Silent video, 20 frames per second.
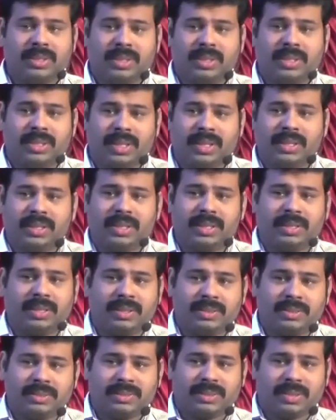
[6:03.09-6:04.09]
He entered the
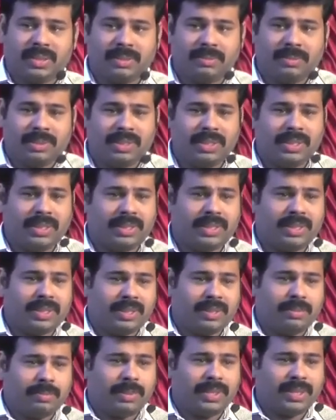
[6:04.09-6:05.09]
username, he entered
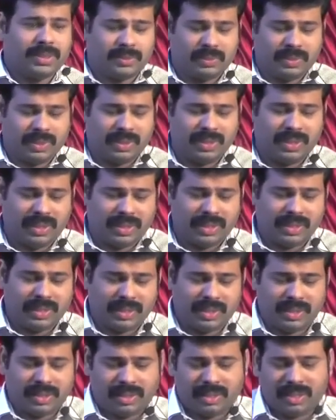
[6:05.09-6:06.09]
the password, he
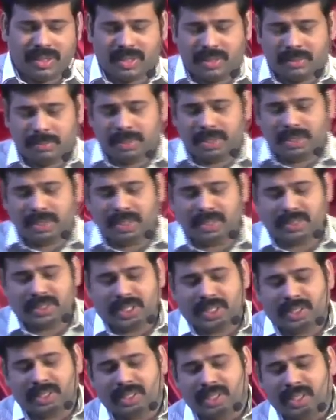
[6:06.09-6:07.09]
clicked on login button and
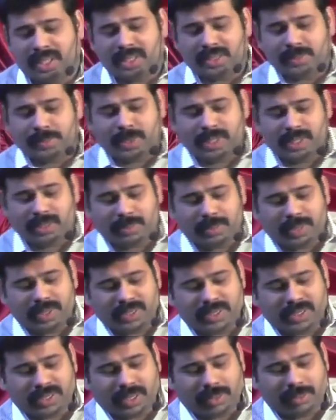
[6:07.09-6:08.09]
checked corresponding
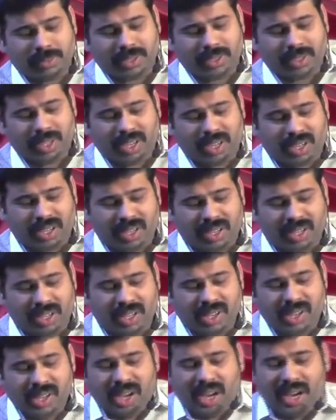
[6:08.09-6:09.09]
page is coming or not,
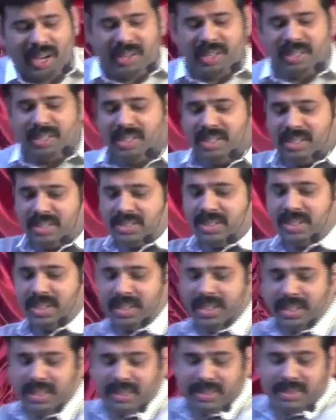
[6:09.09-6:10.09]
and he is
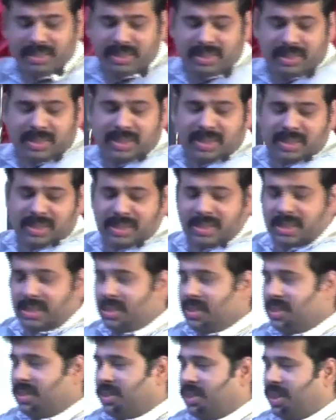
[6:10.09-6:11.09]
saying,
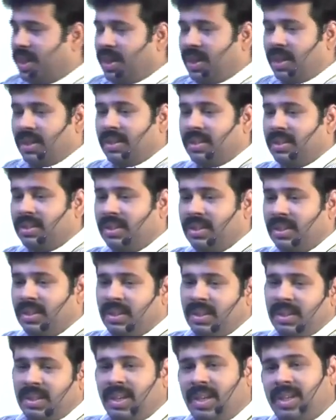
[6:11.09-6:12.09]
sir,
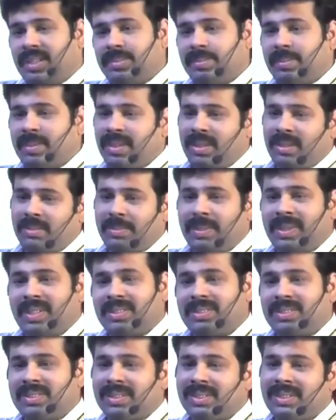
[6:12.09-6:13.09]
corresponding
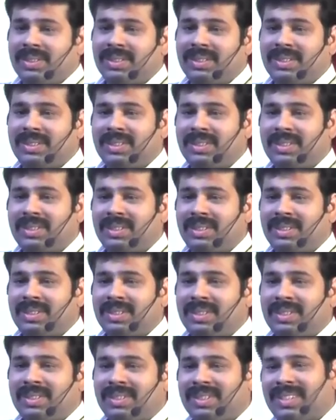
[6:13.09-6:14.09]
page
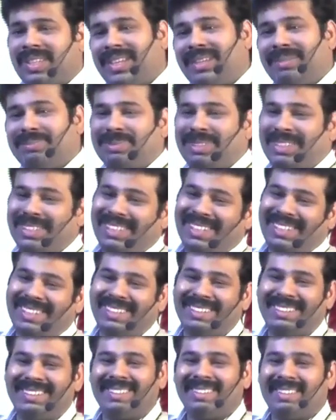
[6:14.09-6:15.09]
came, sir.
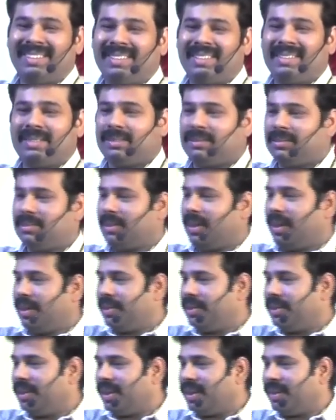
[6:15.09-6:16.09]
Are
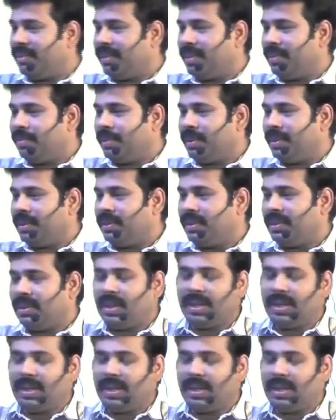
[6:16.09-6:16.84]
you getting my point?